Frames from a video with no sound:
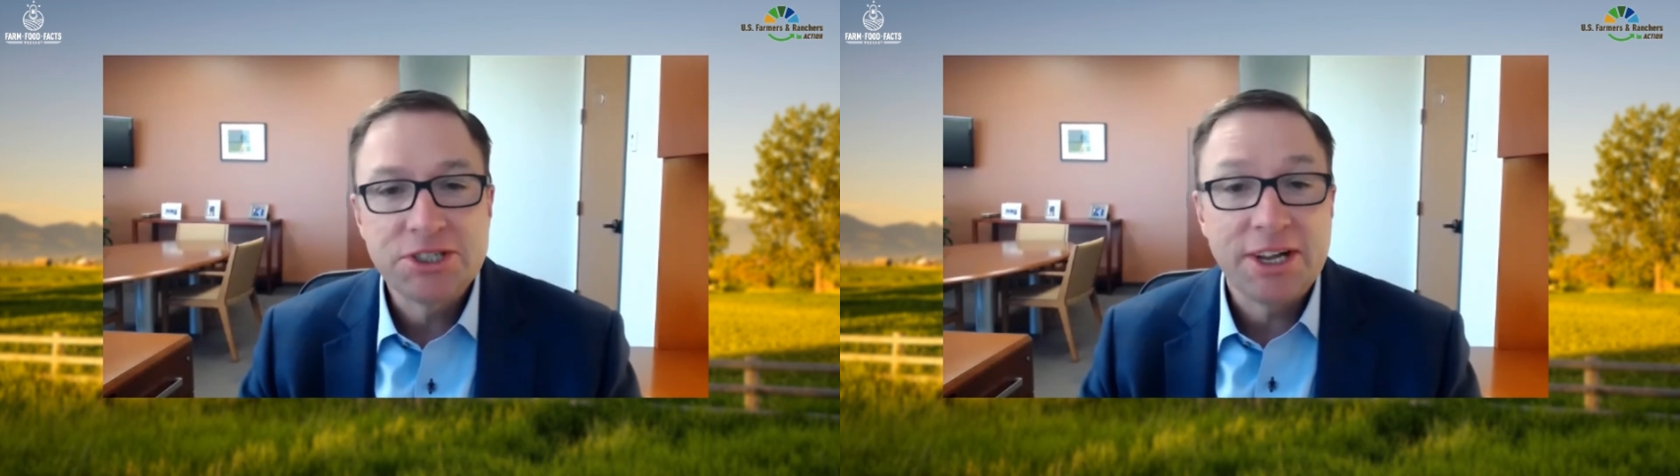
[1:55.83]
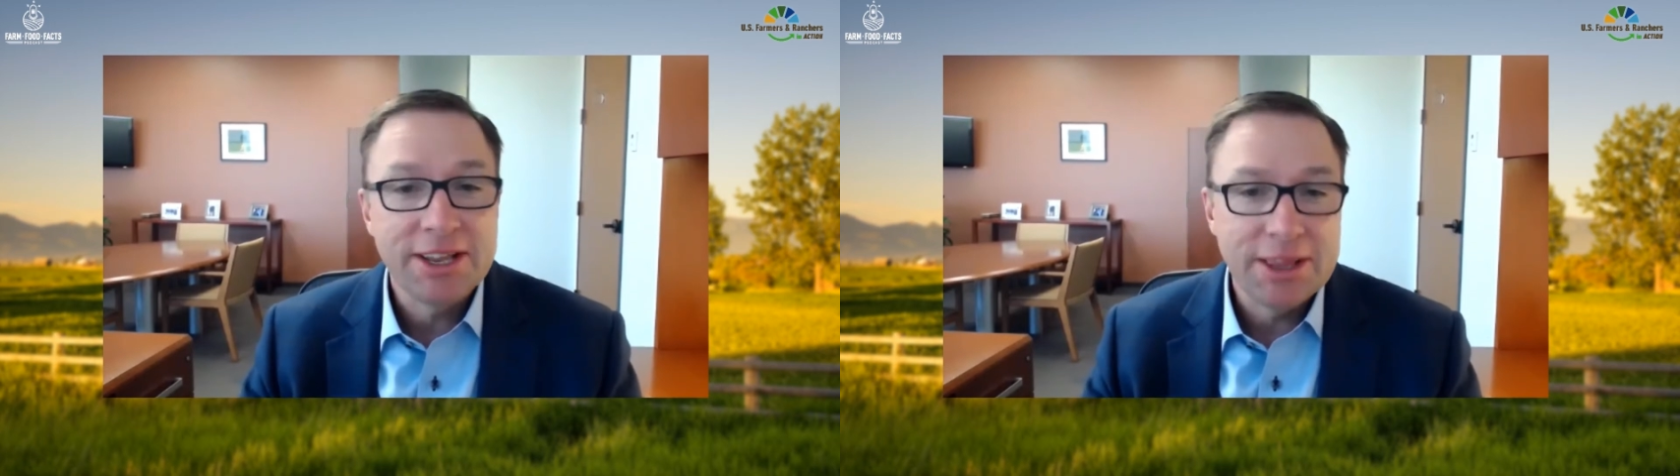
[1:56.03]

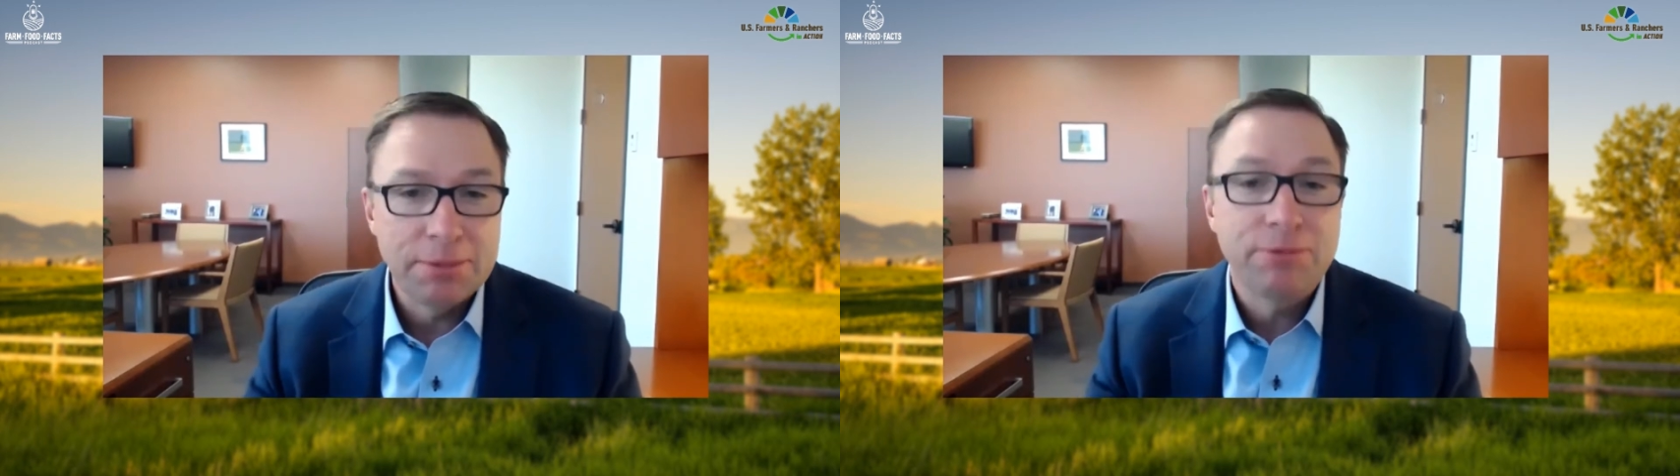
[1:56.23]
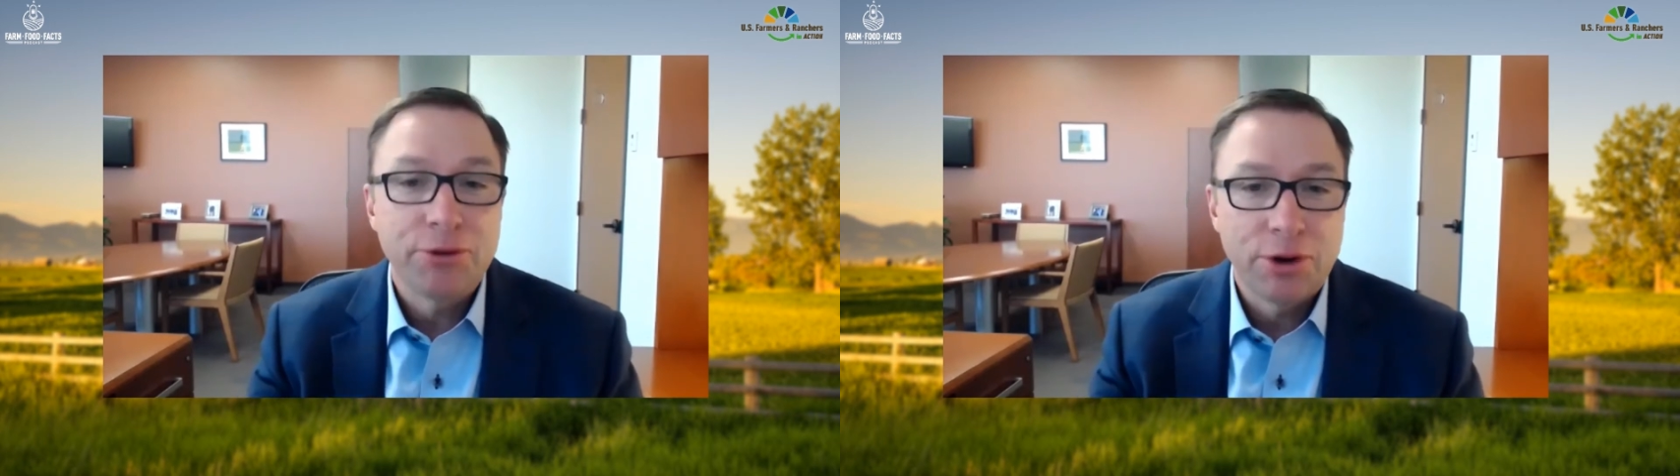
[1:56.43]
selling
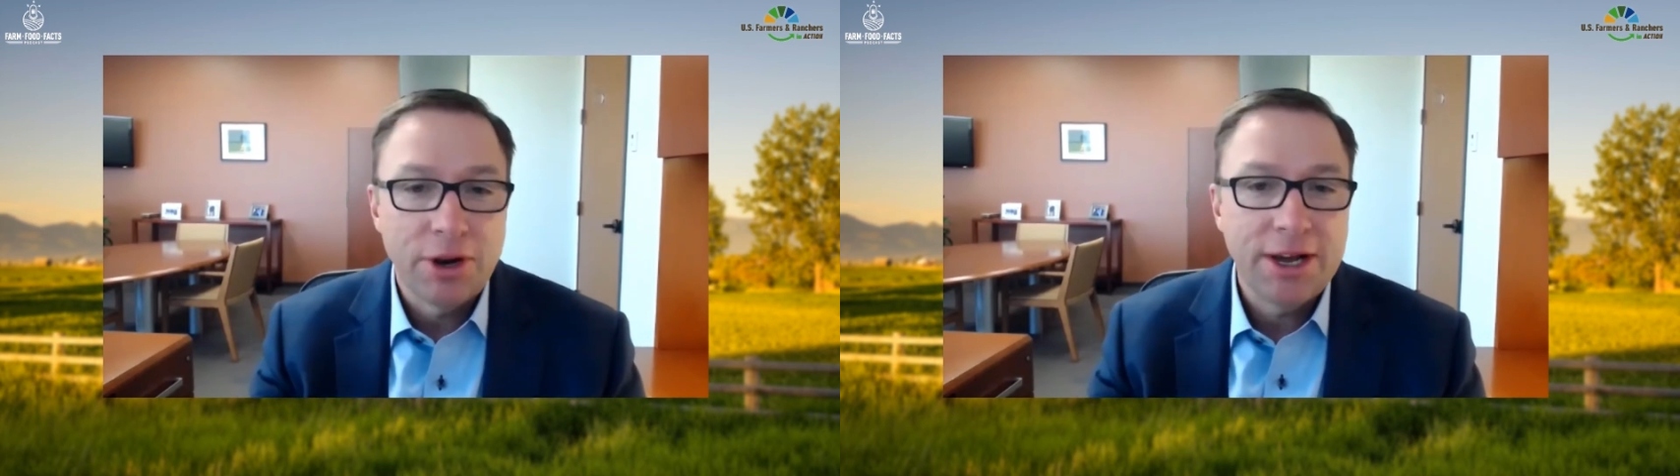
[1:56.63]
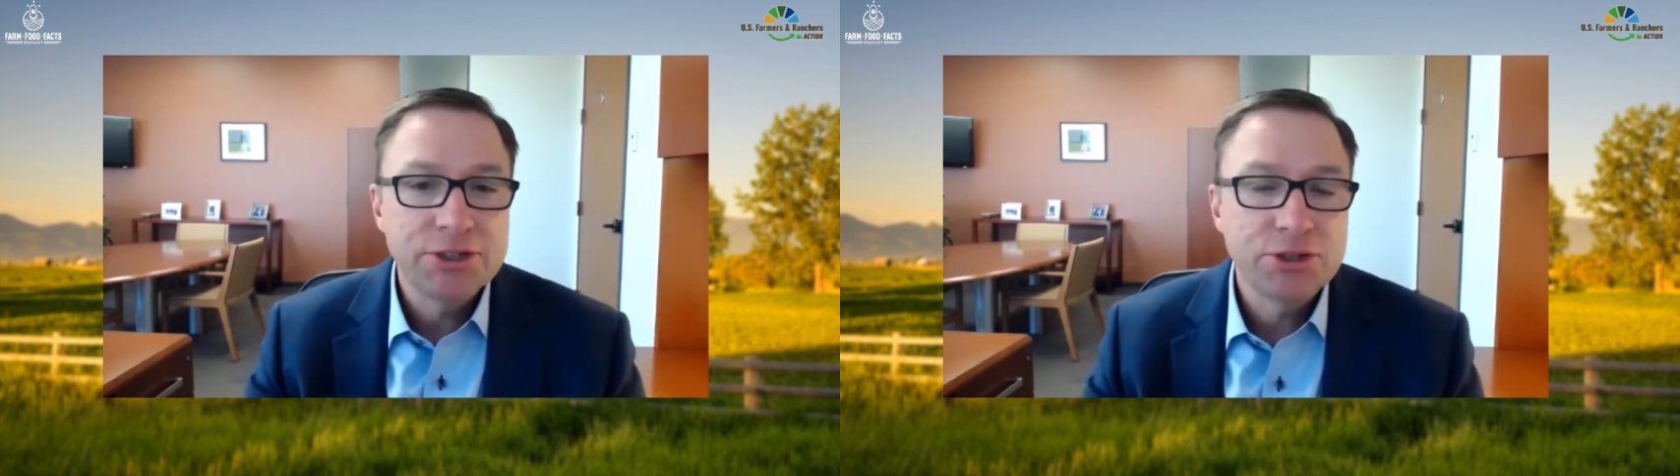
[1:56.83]
them
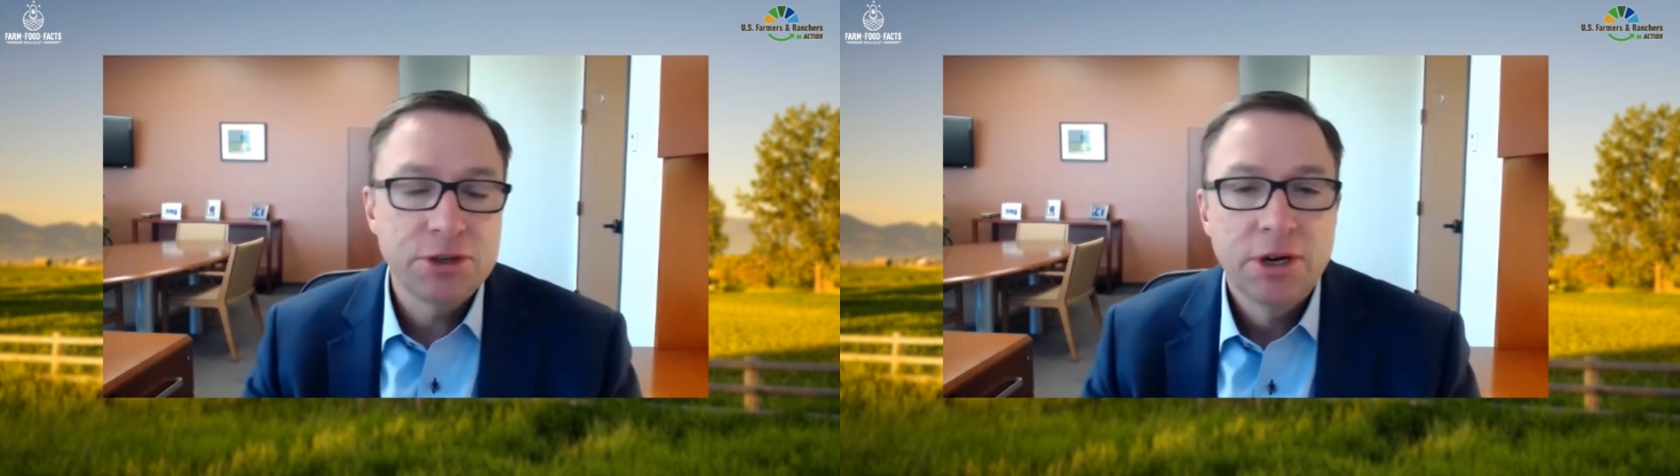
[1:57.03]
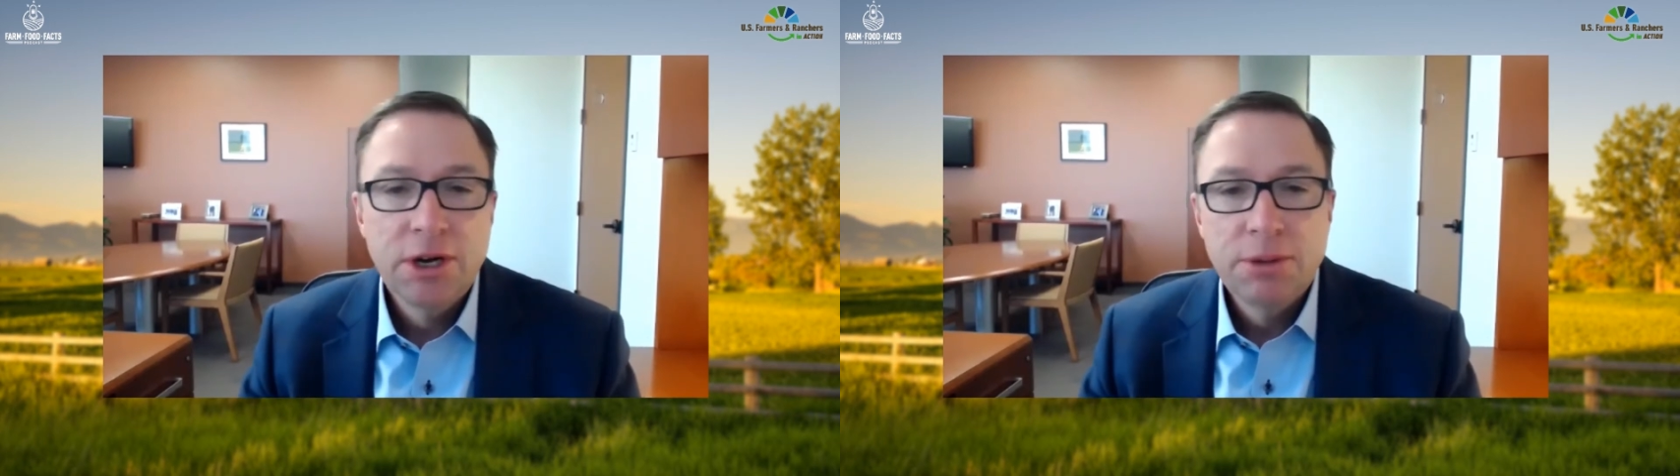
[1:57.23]
fertilizer,